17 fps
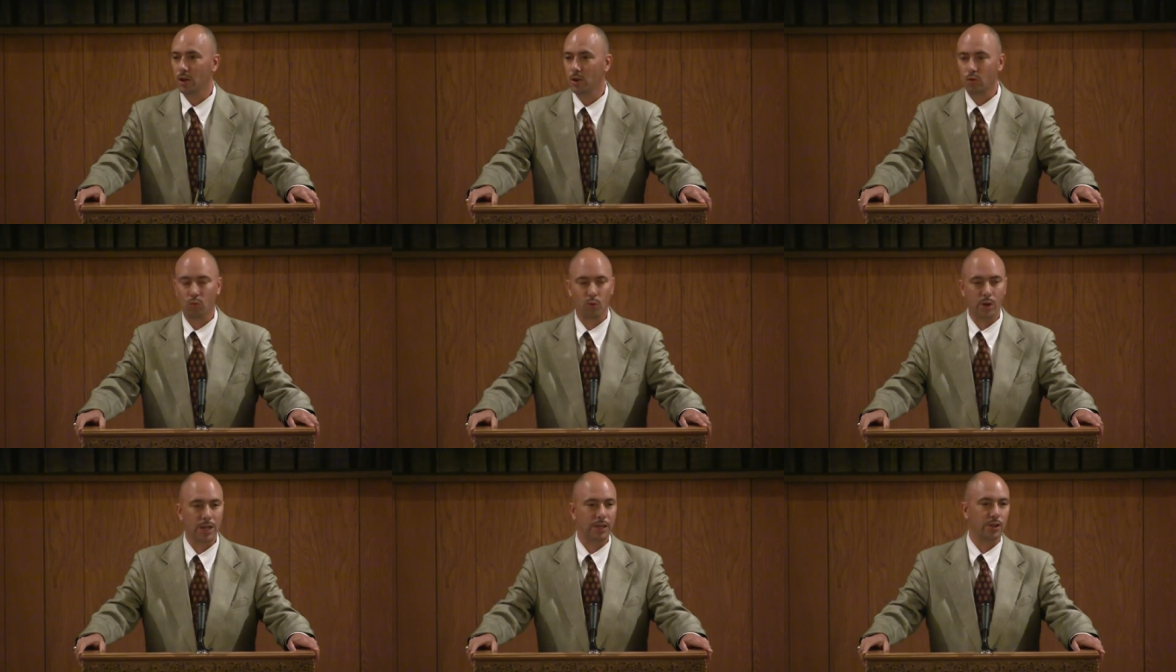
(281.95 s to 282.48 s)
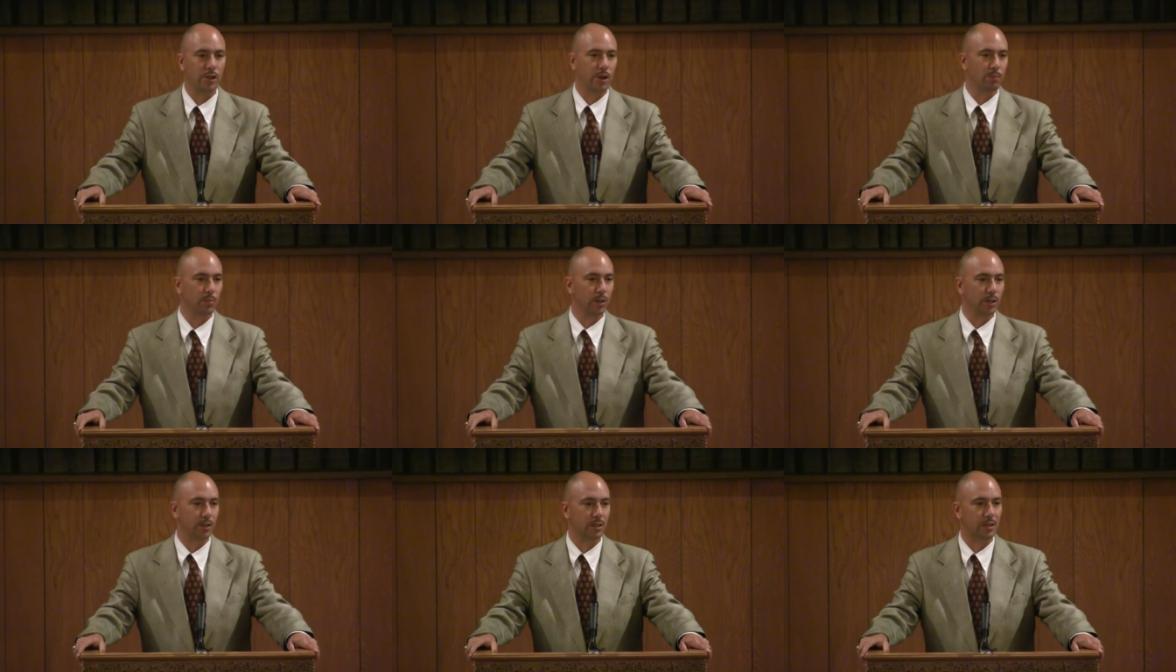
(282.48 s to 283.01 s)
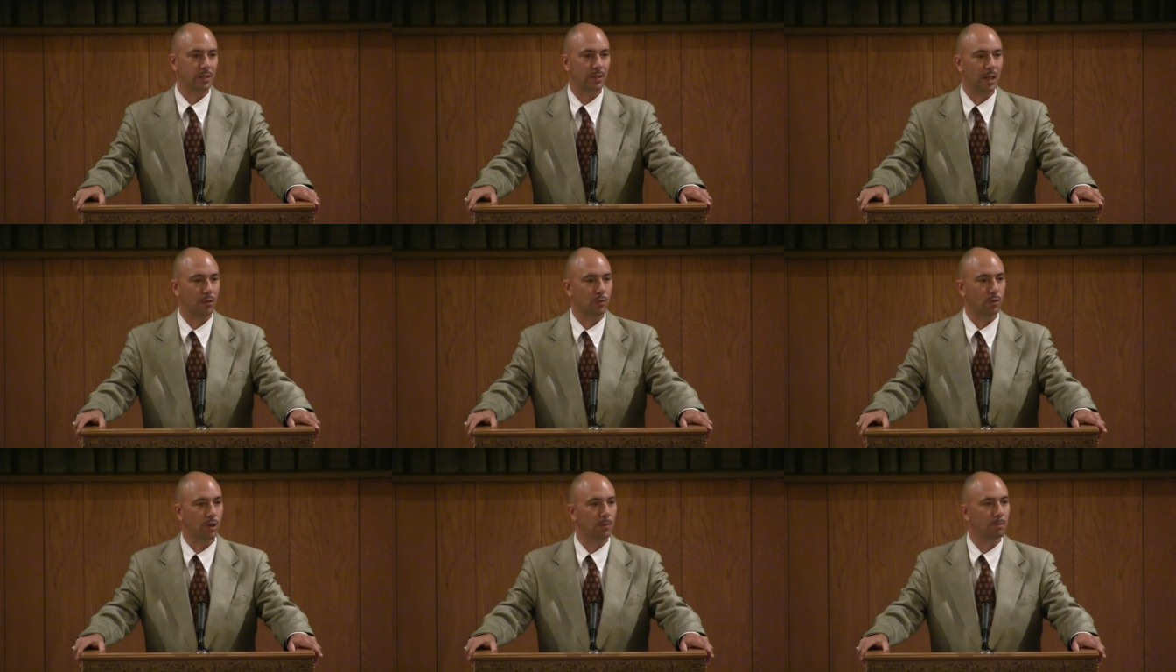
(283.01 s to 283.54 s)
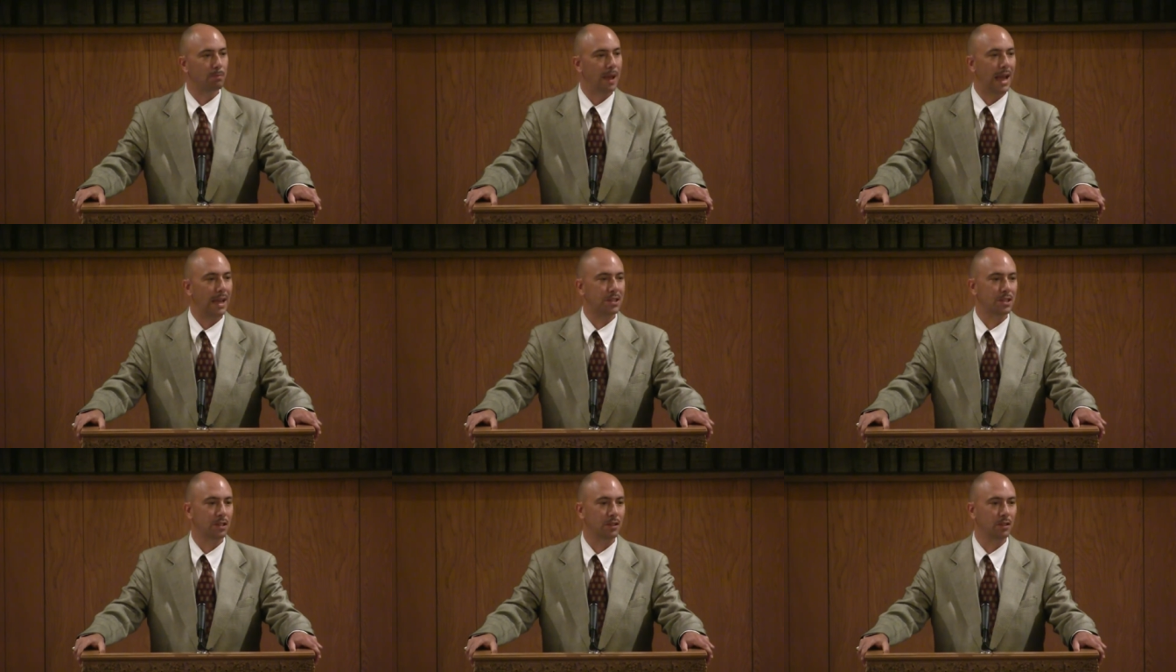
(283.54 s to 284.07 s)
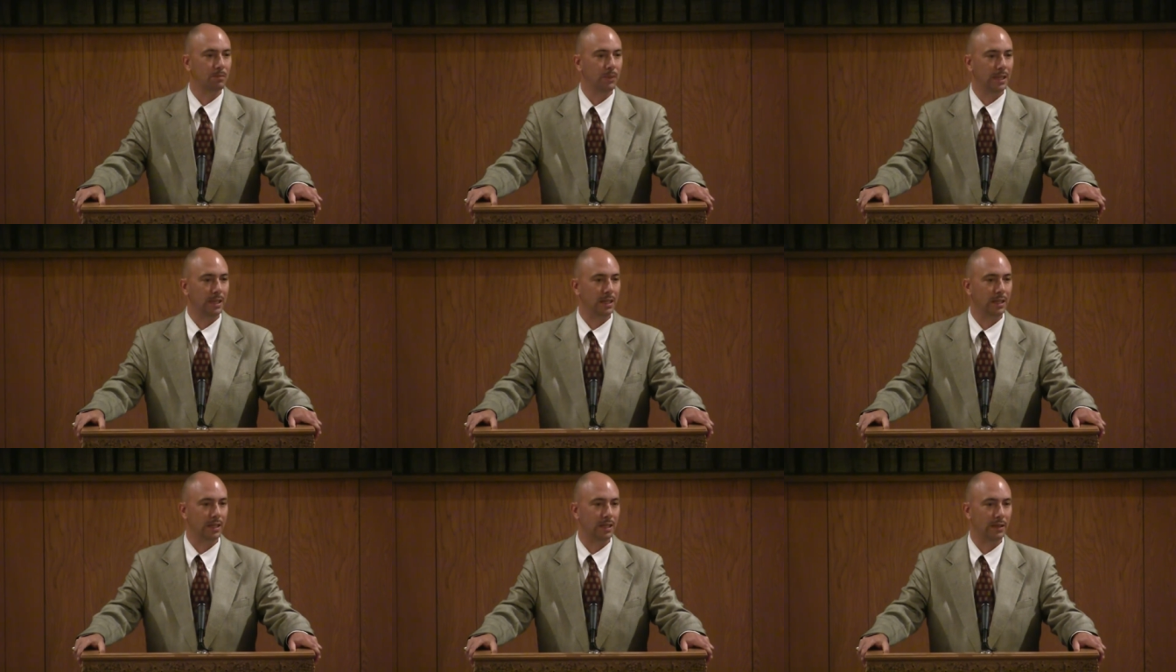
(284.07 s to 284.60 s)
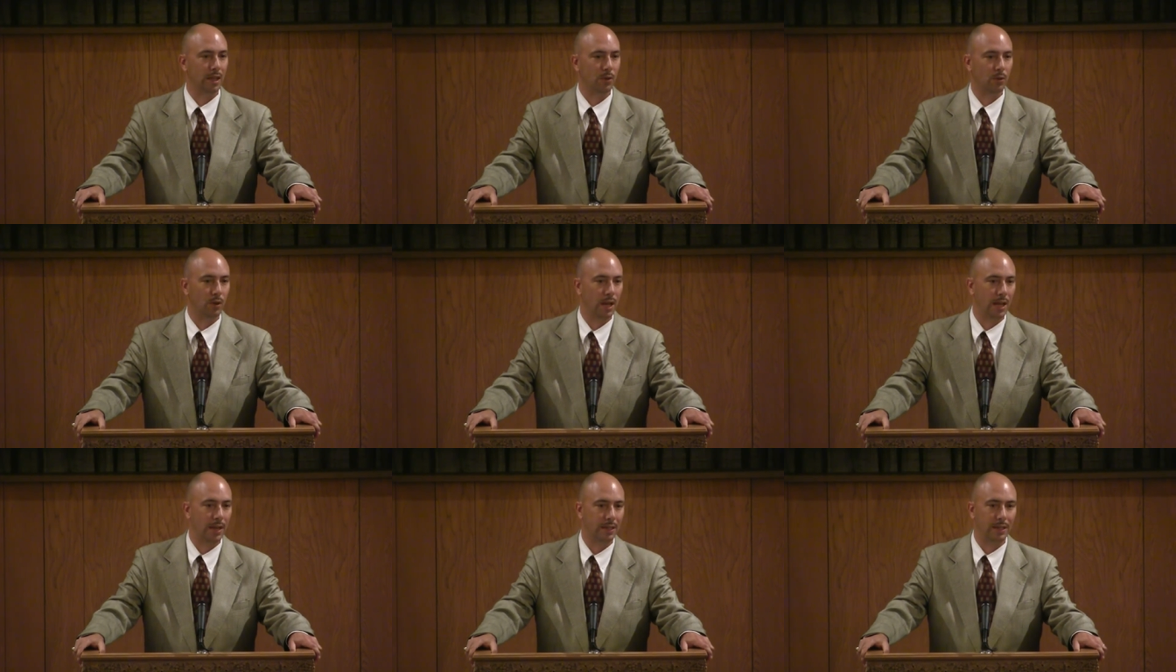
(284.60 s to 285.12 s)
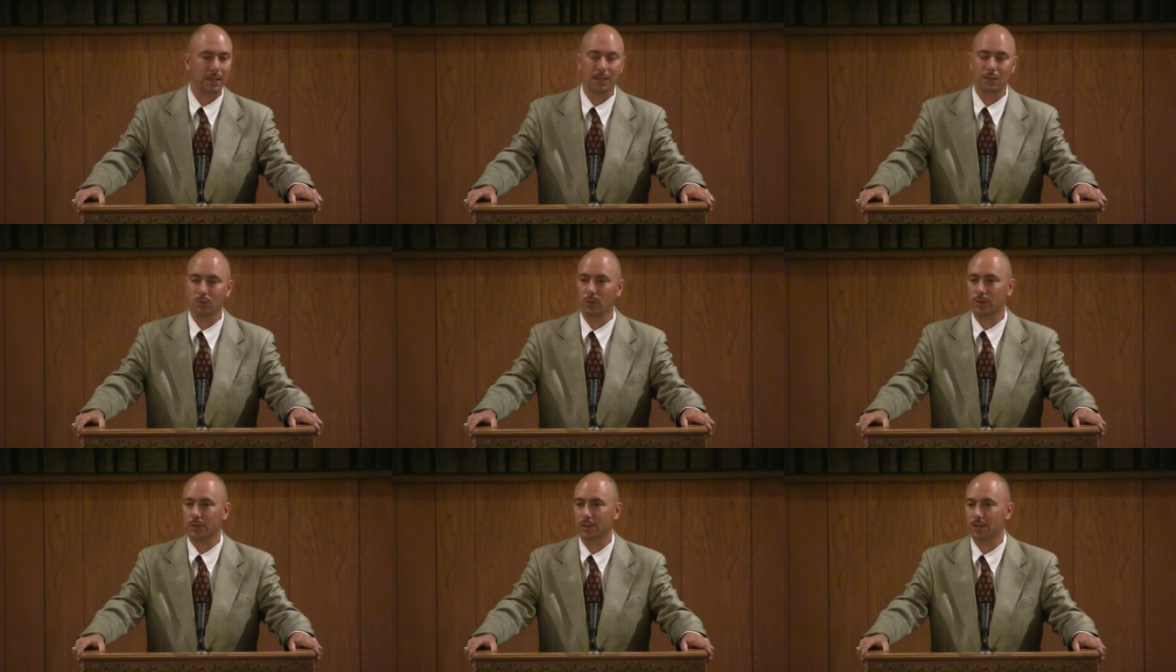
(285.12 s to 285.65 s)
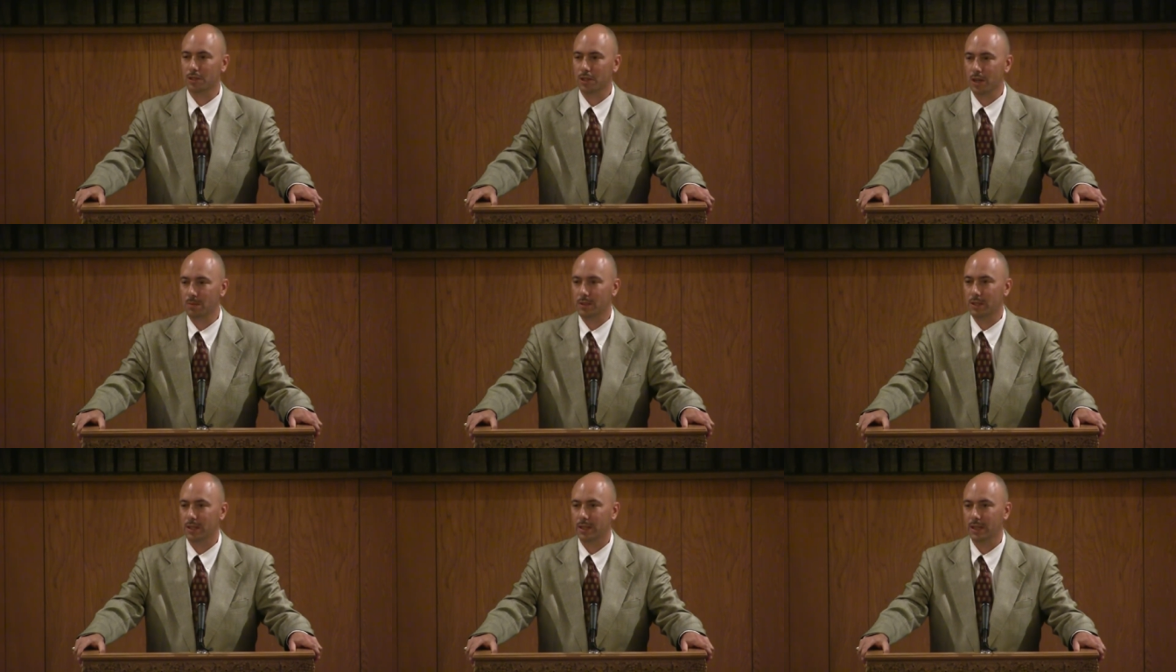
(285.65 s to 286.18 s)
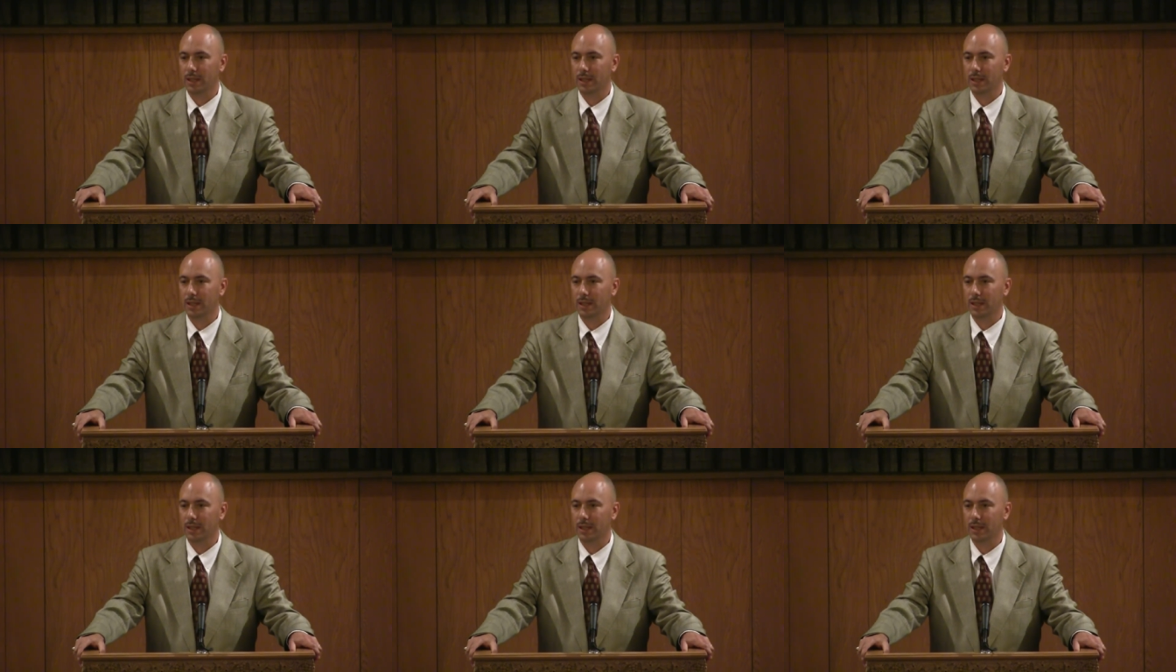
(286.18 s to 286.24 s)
read their books and they were up bashing the men and they were not dealing with the subject